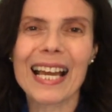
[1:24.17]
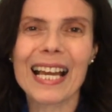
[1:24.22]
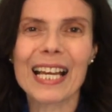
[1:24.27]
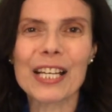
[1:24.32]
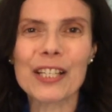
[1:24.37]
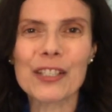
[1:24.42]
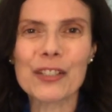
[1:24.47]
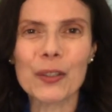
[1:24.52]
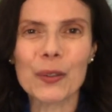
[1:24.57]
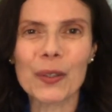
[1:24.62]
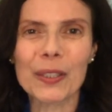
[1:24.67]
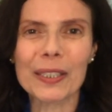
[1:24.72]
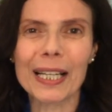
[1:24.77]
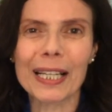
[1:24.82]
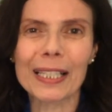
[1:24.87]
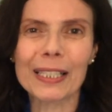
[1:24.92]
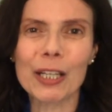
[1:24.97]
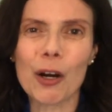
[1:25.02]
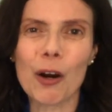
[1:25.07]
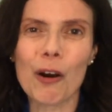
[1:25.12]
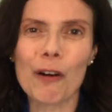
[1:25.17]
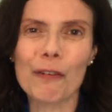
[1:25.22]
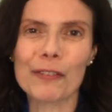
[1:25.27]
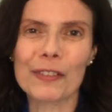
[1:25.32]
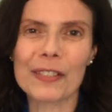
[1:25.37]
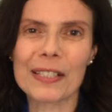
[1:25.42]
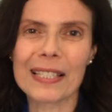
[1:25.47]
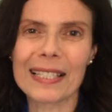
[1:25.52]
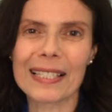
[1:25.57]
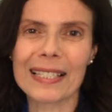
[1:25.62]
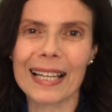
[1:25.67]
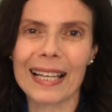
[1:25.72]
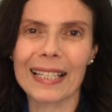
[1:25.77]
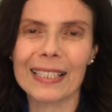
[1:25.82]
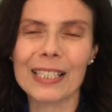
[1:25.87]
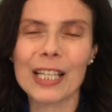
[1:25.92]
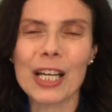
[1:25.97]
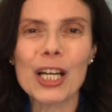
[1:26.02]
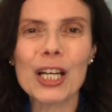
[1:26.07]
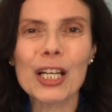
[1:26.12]
As Yogananda often
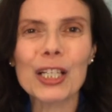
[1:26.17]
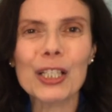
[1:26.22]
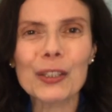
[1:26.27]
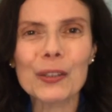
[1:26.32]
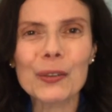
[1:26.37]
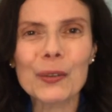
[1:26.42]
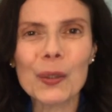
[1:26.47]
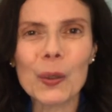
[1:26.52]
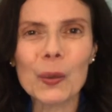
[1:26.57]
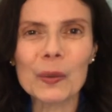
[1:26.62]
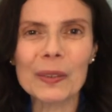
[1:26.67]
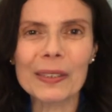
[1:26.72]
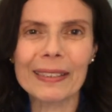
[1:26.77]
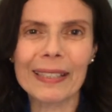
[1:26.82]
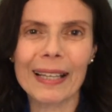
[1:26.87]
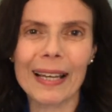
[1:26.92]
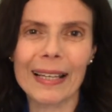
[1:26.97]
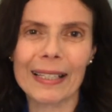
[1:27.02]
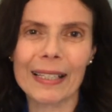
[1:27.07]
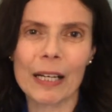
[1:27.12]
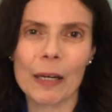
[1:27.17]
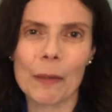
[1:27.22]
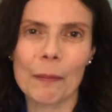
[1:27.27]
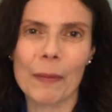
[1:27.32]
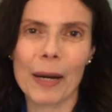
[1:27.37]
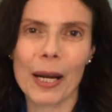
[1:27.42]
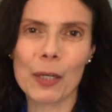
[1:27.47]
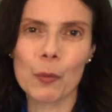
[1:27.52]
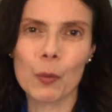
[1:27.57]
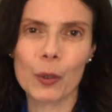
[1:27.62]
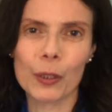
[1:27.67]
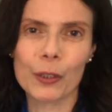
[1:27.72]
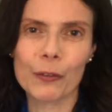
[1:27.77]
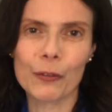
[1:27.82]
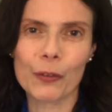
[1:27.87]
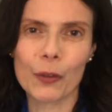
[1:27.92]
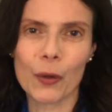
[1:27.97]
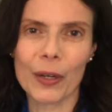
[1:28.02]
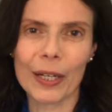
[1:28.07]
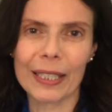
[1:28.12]
said, don't take my word
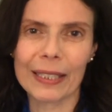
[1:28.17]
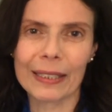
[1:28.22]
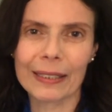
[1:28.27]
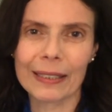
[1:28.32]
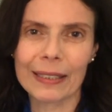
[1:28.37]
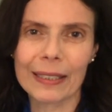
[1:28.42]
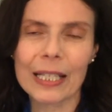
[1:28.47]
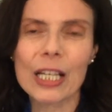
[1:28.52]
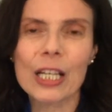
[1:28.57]
for it.